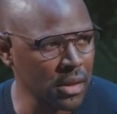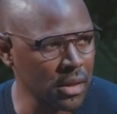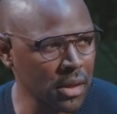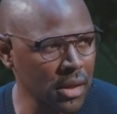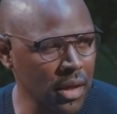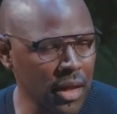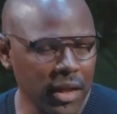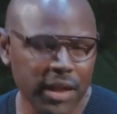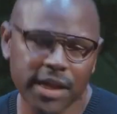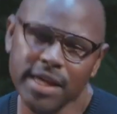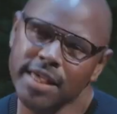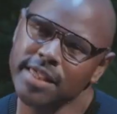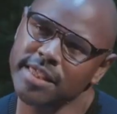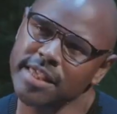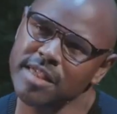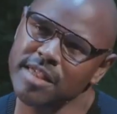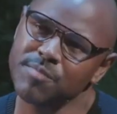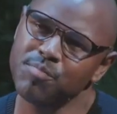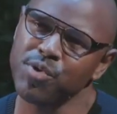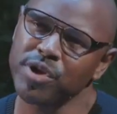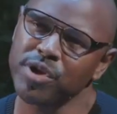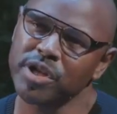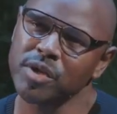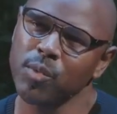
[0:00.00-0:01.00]
at least these
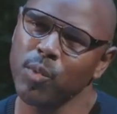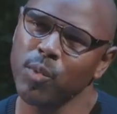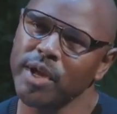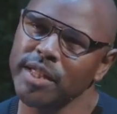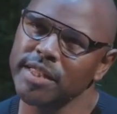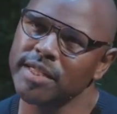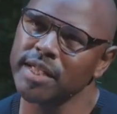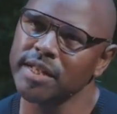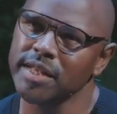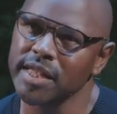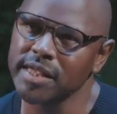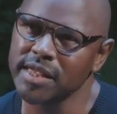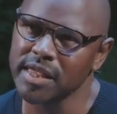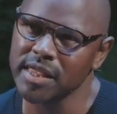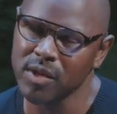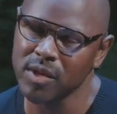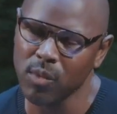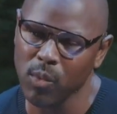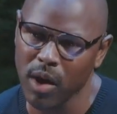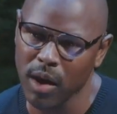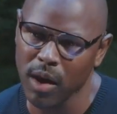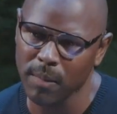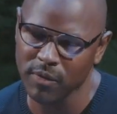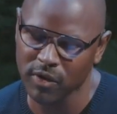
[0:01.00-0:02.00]
bricks are willing to listen to
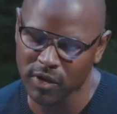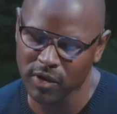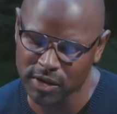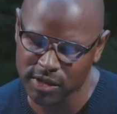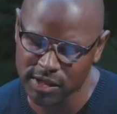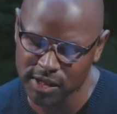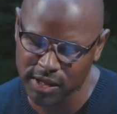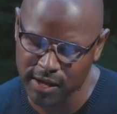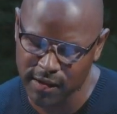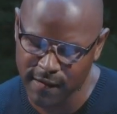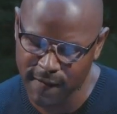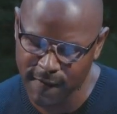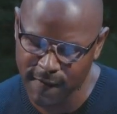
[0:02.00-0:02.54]
what I've got to say.